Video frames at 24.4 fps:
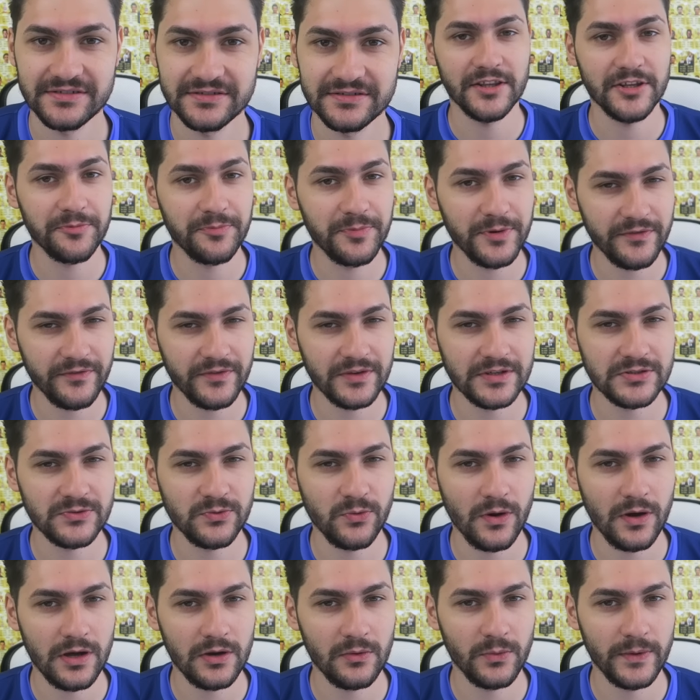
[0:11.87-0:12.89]
In the previous
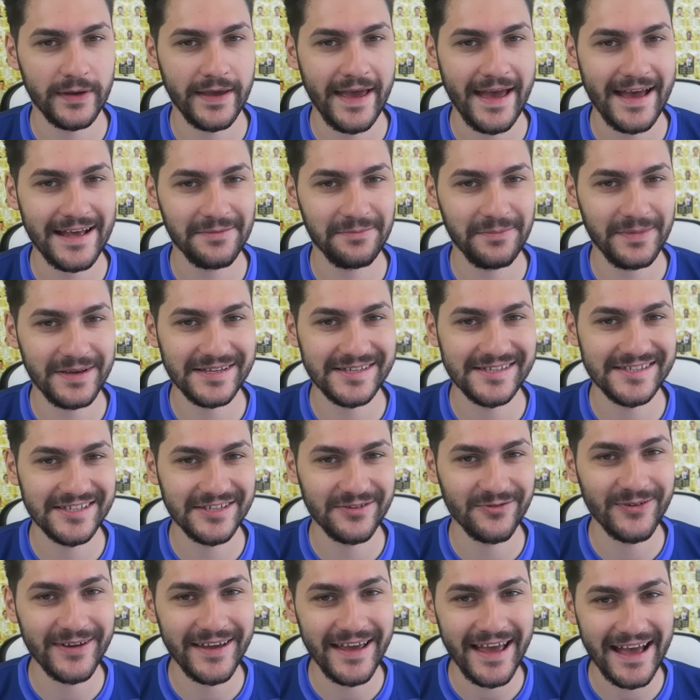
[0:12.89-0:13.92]
one, we had
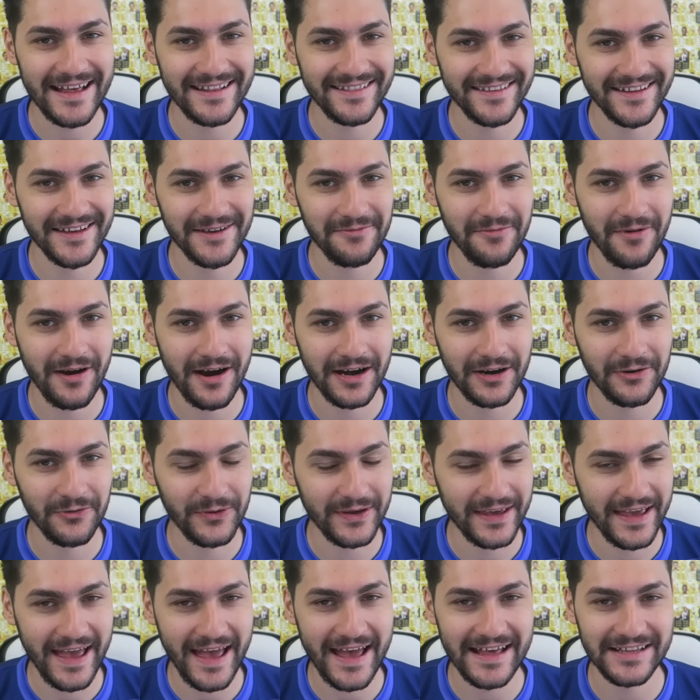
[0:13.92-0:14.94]
Messi, we had Neymar,
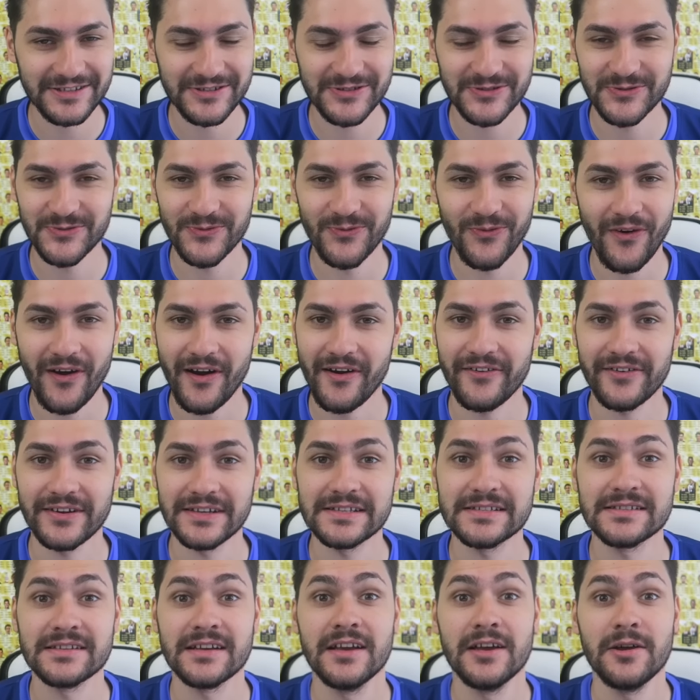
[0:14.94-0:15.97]
we had
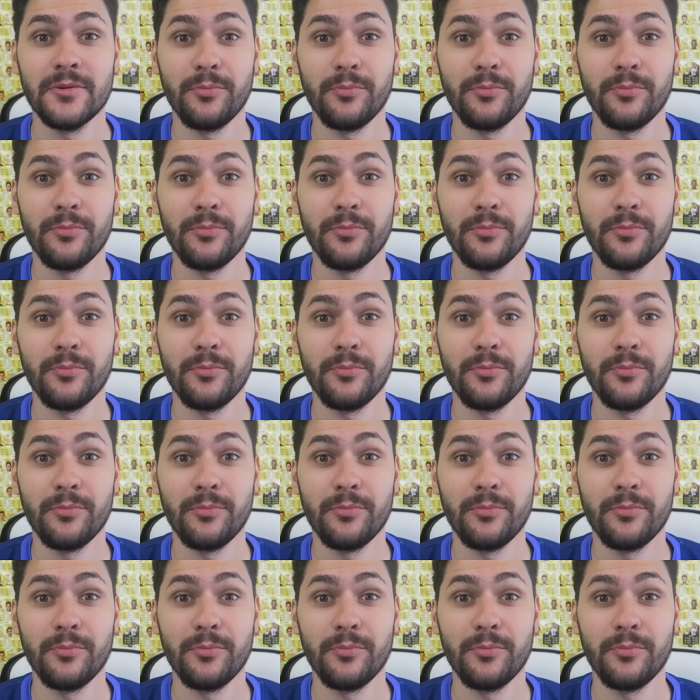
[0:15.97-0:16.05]
Suarez.